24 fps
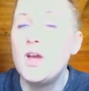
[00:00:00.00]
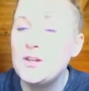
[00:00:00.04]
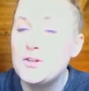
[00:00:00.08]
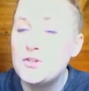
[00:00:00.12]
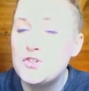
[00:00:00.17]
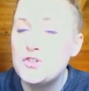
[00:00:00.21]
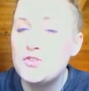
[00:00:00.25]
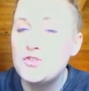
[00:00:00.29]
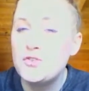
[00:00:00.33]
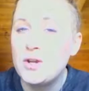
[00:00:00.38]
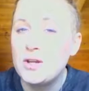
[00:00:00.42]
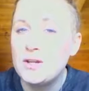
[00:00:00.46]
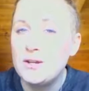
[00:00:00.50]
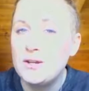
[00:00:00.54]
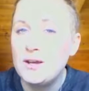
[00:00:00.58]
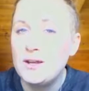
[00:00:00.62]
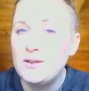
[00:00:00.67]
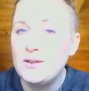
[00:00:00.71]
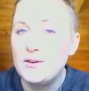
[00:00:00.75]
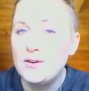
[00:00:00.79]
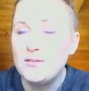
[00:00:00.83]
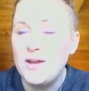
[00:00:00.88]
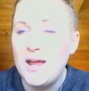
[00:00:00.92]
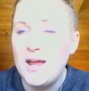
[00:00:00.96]
they're not as
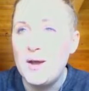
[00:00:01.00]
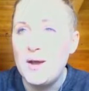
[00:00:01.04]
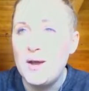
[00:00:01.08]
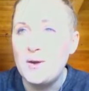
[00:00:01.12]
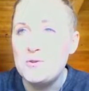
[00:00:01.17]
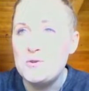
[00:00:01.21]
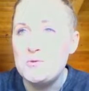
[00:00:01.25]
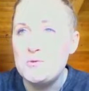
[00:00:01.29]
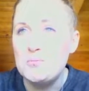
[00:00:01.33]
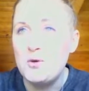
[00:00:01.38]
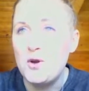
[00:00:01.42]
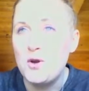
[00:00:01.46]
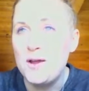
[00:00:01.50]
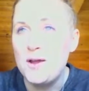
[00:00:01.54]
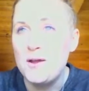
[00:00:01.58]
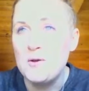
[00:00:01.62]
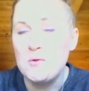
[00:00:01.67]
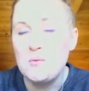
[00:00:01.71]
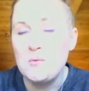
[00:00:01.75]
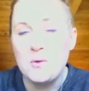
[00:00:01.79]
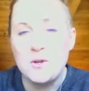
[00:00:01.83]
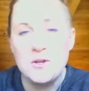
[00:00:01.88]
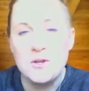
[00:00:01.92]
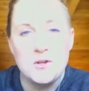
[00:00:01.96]
strict either, how you
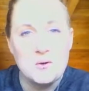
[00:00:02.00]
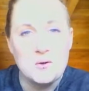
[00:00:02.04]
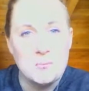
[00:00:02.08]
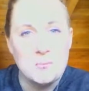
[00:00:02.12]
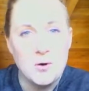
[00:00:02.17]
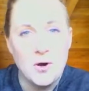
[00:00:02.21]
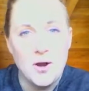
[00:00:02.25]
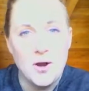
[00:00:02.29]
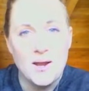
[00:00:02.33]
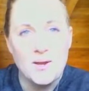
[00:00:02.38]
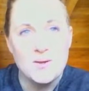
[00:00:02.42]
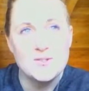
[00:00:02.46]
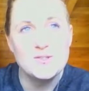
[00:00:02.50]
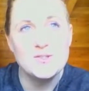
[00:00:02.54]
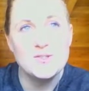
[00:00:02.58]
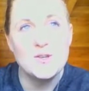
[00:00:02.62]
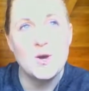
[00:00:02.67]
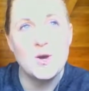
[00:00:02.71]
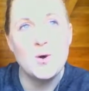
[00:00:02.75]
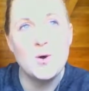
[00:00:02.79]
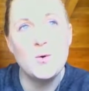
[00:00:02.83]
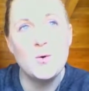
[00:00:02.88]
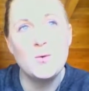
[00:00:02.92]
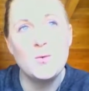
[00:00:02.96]
pray or when you
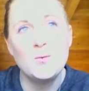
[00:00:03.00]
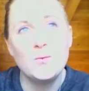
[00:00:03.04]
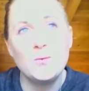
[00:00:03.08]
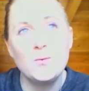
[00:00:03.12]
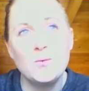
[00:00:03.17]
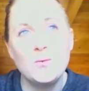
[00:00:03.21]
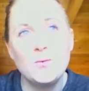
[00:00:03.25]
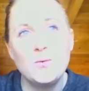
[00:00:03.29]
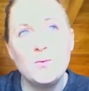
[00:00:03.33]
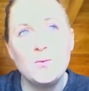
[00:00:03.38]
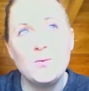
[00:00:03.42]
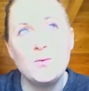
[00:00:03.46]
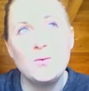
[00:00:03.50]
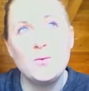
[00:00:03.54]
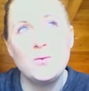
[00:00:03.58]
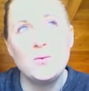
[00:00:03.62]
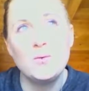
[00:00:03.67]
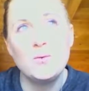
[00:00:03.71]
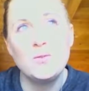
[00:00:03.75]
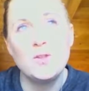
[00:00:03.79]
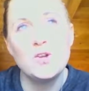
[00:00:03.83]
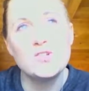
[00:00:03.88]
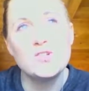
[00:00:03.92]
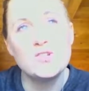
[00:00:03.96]
pray. So
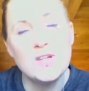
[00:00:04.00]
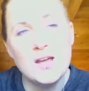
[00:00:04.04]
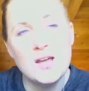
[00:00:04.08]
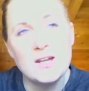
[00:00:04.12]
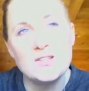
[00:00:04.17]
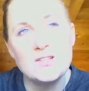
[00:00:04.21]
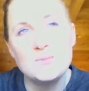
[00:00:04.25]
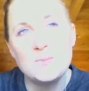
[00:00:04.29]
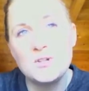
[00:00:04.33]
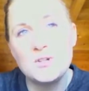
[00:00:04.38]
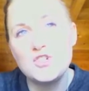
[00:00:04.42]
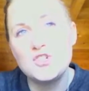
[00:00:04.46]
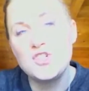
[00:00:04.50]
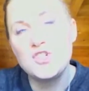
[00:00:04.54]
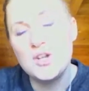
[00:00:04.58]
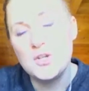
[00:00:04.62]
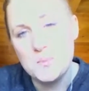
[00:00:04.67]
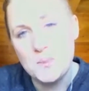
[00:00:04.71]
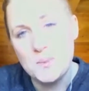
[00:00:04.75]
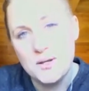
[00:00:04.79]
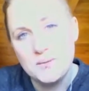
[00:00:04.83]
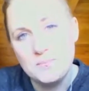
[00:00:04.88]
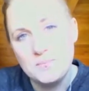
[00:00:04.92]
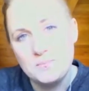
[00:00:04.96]
there's not as
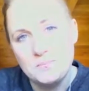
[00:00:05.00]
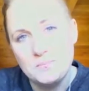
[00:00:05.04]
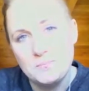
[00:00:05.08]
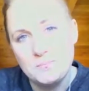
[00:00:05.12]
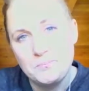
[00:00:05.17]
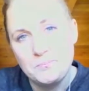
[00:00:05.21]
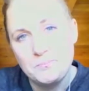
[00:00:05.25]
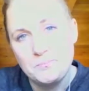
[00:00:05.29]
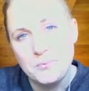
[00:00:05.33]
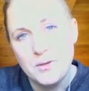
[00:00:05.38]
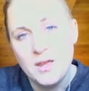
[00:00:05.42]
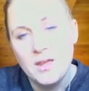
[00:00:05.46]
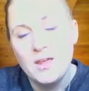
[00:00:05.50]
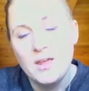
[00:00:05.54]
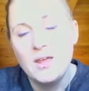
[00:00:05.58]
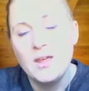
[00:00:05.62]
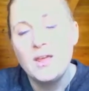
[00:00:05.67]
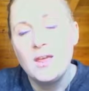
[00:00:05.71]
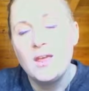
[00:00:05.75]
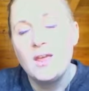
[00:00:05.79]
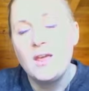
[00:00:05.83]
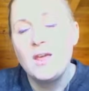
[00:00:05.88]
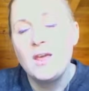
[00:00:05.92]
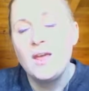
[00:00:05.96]
much judgment.
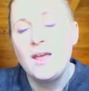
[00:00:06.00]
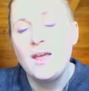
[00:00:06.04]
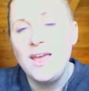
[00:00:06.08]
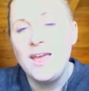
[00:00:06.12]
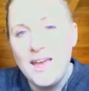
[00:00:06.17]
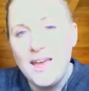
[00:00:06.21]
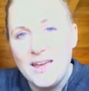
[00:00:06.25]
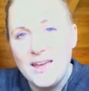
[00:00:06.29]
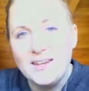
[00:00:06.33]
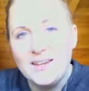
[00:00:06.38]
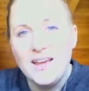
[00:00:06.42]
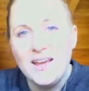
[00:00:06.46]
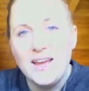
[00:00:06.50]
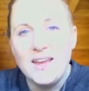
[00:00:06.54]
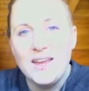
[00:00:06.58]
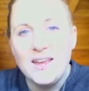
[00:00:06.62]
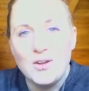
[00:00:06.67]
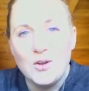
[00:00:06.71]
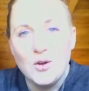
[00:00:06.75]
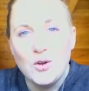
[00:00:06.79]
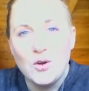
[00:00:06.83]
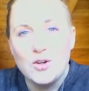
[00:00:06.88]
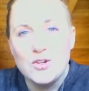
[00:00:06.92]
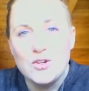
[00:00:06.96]

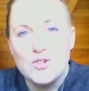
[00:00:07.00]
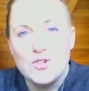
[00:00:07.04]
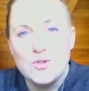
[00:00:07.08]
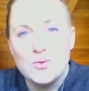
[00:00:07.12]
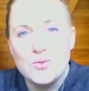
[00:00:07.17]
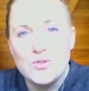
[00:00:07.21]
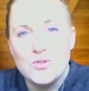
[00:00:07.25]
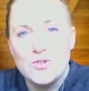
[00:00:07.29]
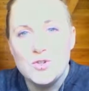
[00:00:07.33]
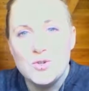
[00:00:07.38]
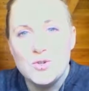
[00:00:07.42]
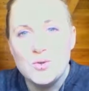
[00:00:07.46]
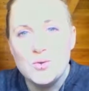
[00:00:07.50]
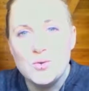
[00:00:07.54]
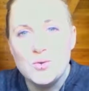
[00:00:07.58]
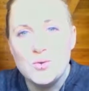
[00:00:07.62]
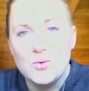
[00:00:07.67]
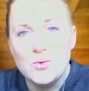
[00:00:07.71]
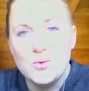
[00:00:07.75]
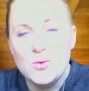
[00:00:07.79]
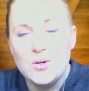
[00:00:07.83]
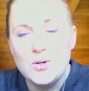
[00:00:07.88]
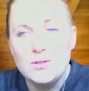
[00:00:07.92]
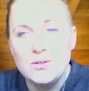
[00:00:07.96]
And I encourage you
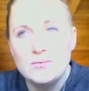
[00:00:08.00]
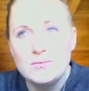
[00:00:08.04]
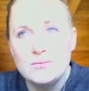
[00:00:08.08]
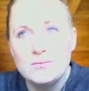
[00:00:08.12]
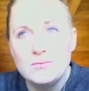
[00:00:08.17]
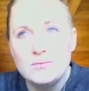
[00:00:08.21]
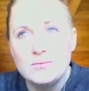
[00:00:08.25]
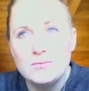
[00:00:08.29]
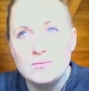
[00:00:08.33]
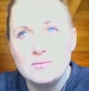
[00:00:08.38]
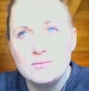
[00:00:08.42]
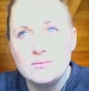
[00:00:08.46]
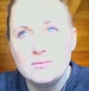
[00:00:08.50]
to